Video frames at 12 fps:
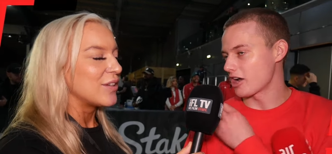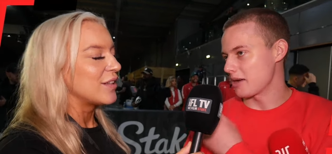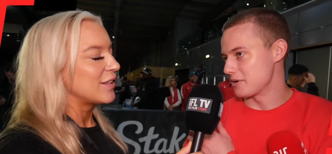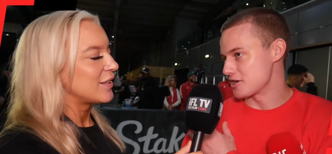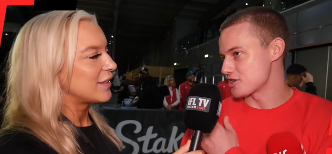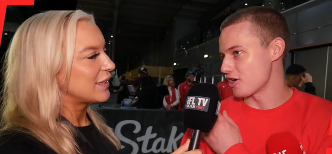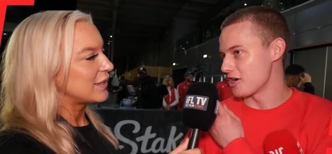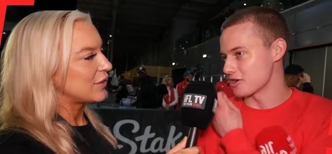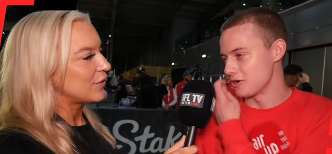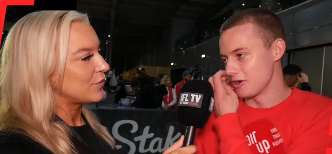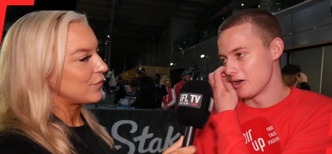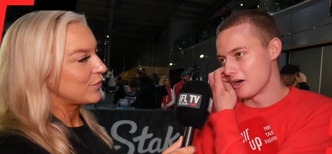Speaker 1: get him in a
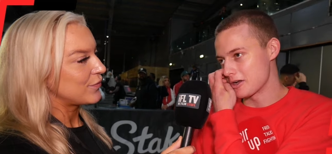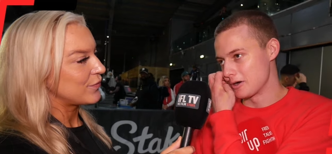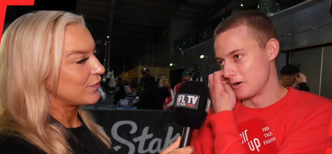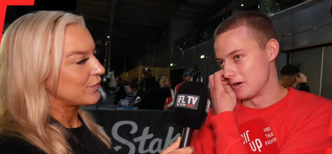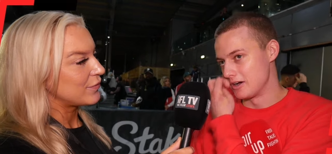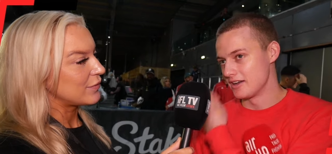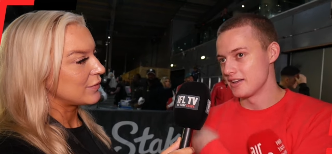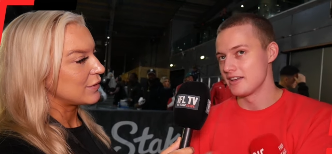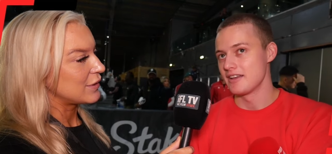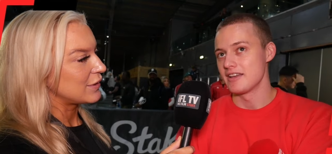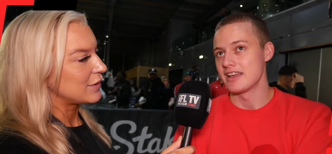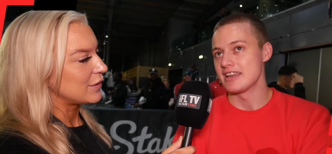triangle lock or
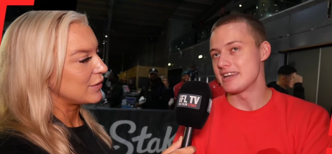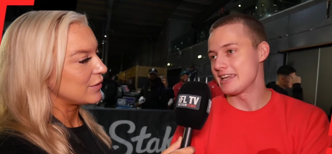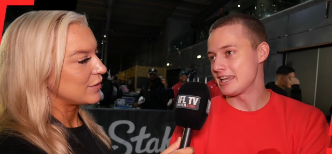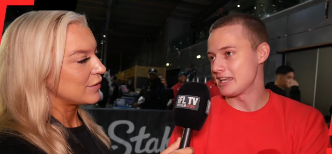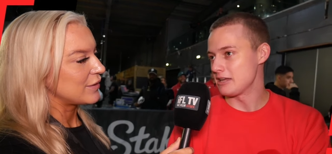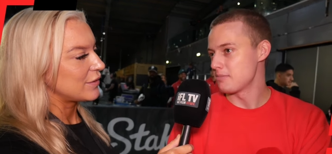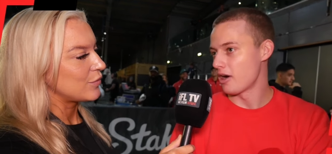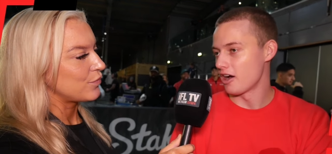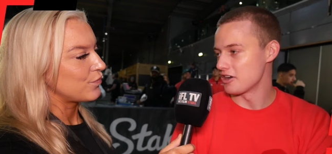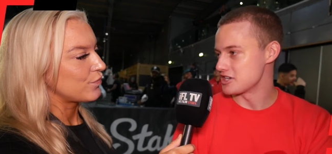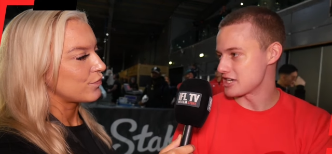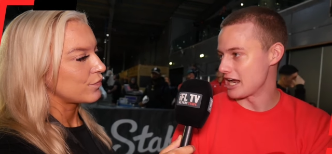knee,
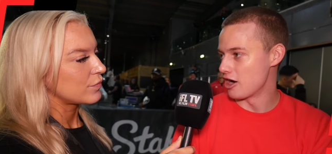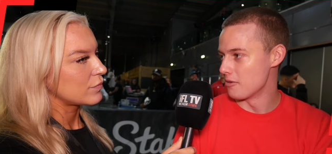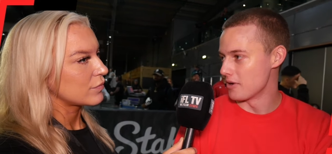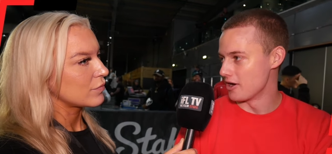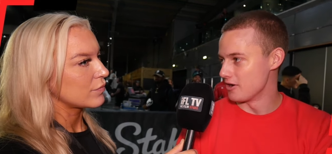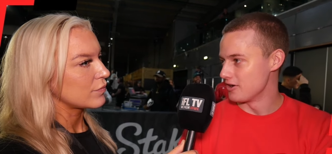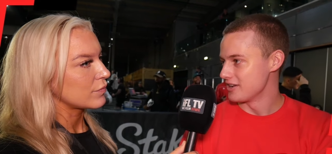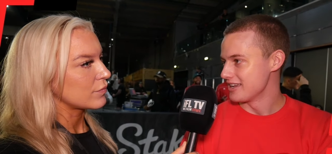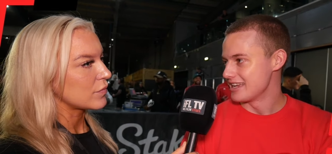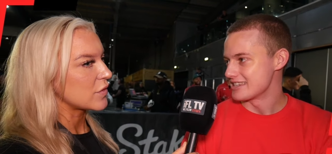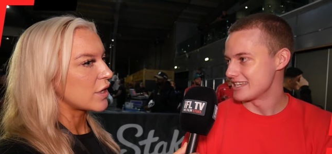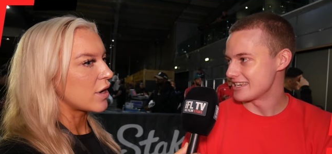punch, elbow.
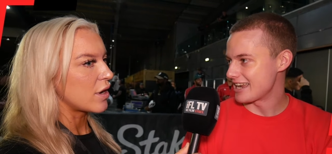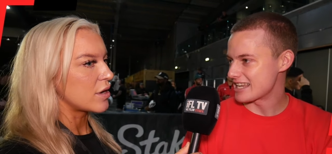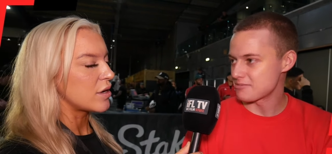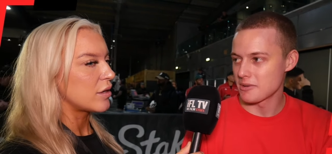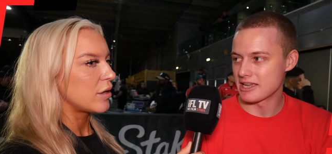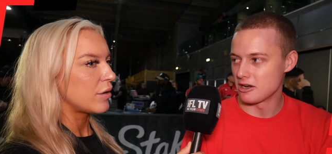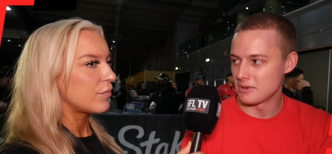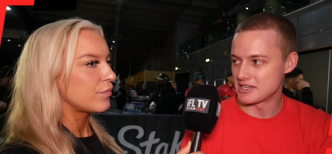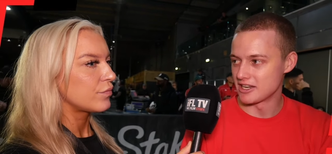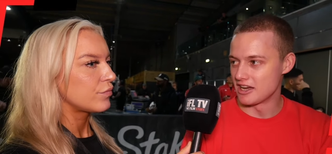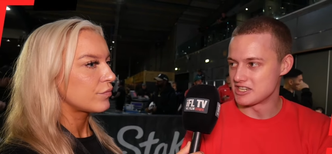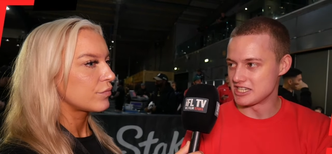Dillon Diaz might make it a little bit
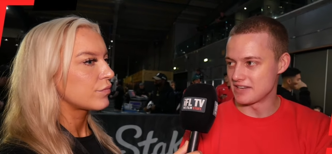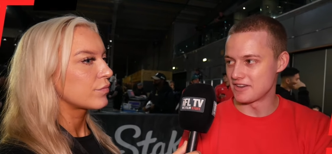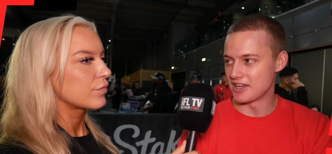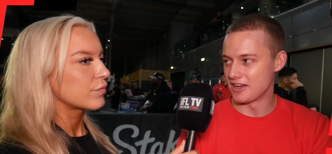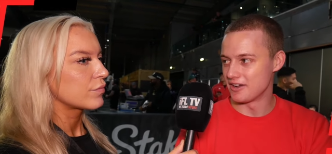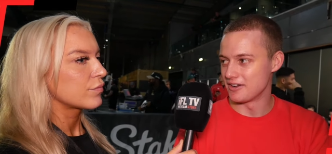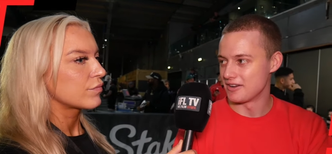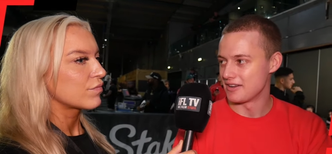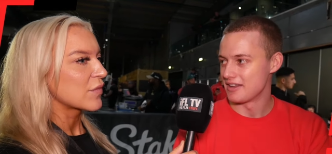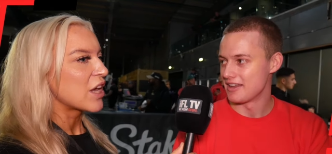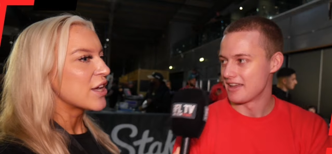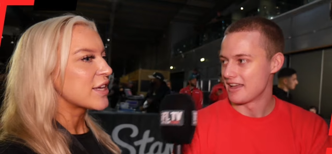dirty, you never know.
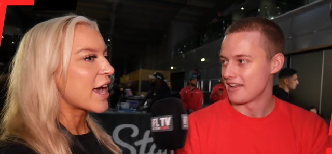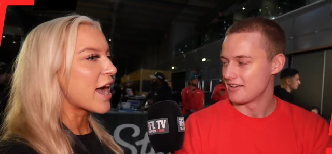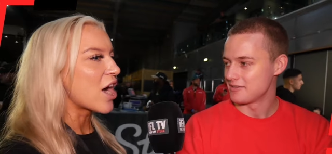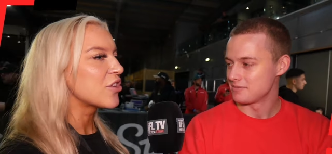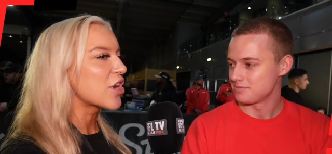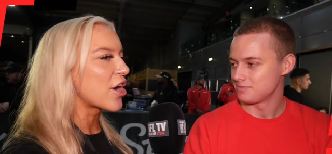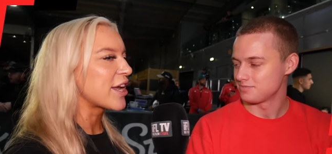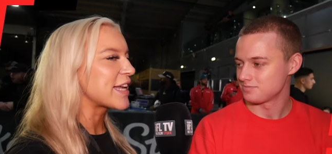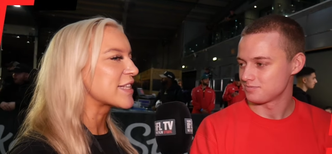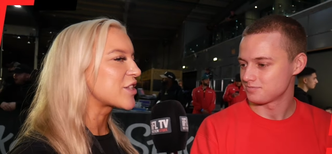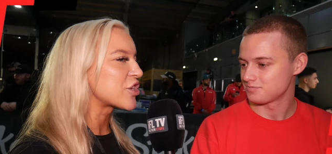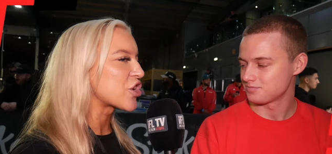
Speaker 2: Yeah, no, he's
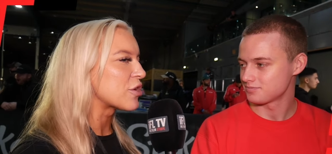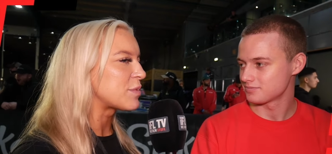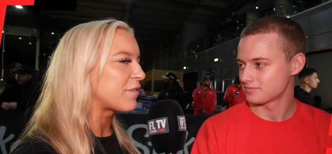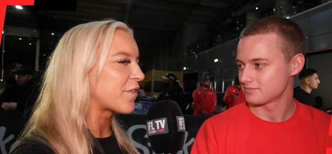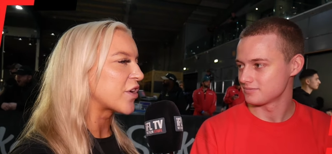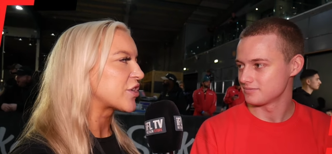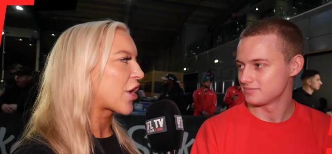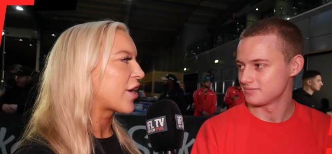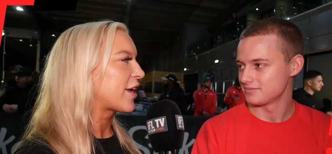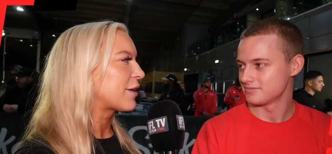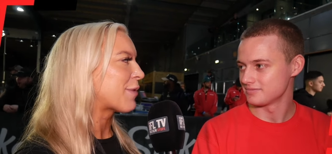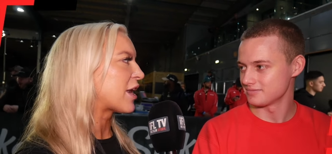the type to fight
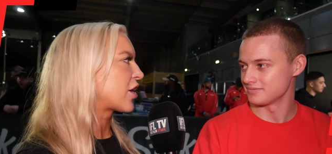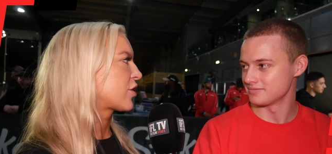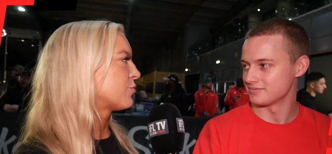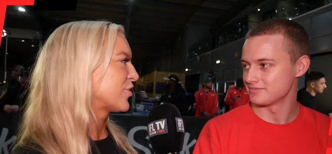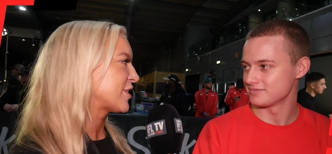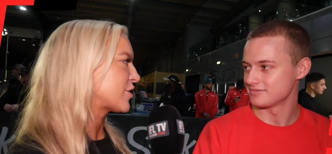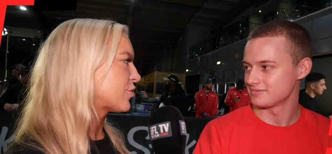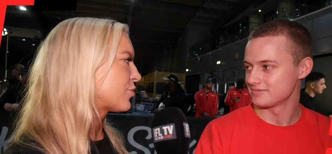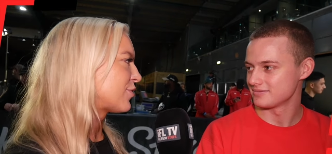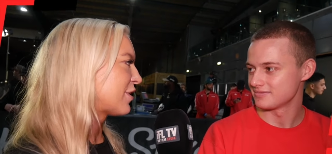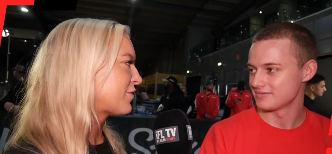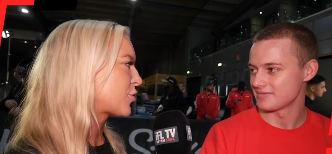dirty. Well, look at what he's doing
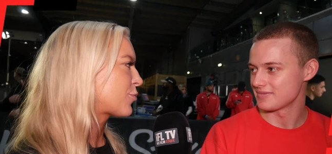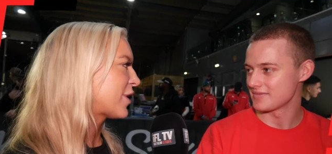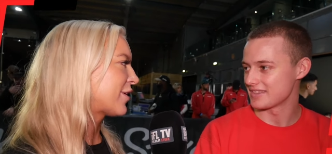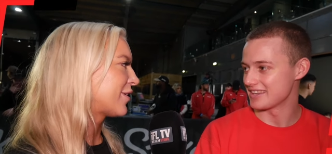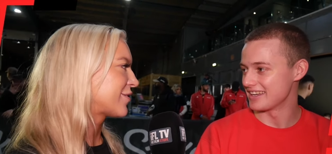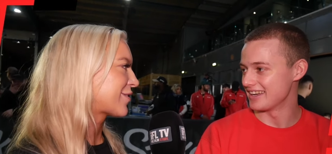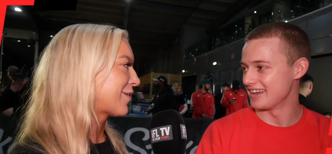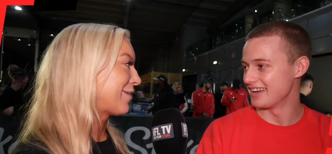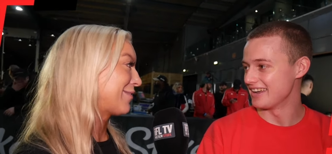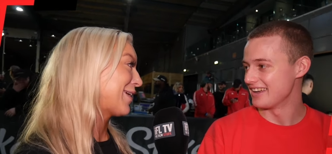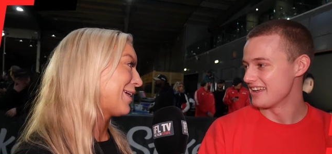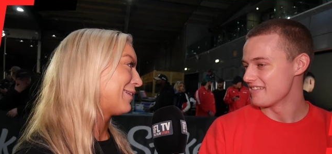all over Twitter. Yeah. So
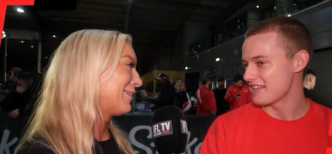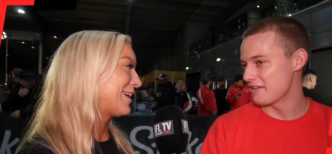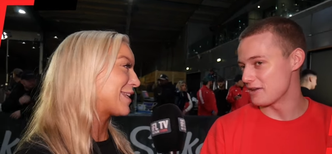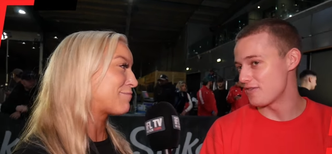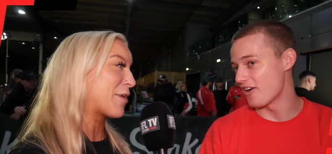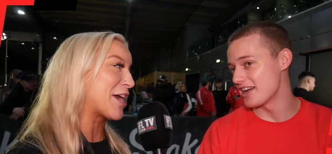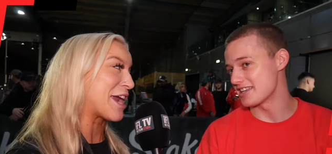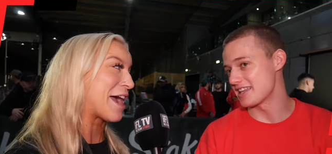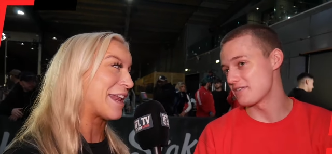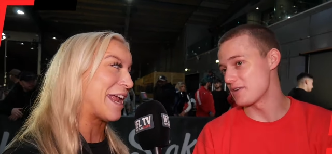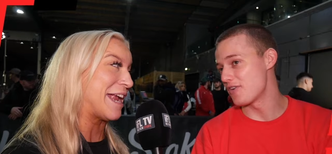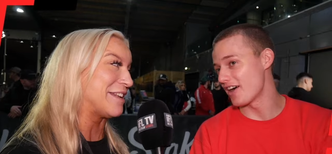yeah, he's he pretty fights,
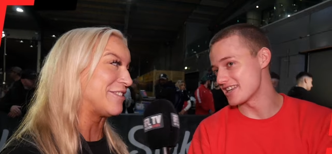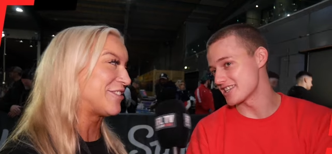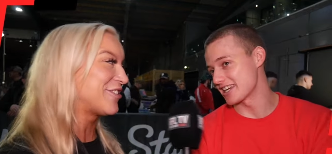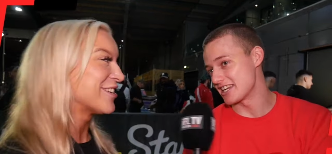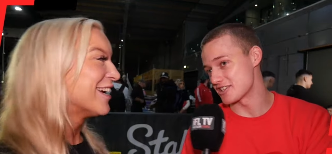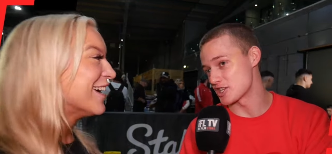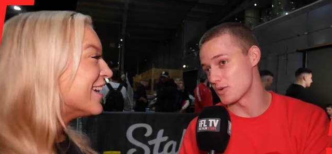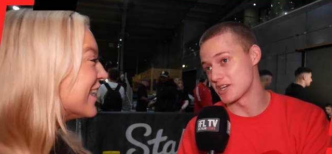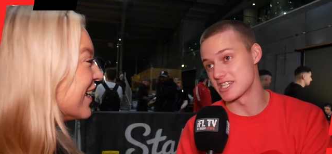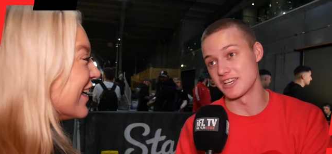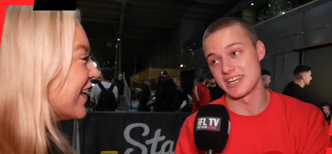
Speaker 1: unhinged. He fights like he does on Twitter. You